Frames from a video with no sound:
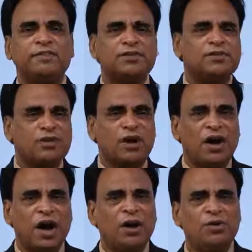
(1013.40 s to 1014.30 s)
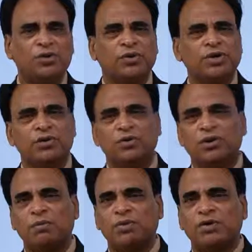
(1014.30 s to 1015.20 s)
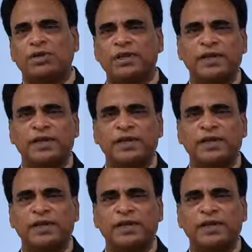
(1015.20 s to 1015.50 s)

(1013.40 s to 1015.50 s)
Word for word: just saw how you can go about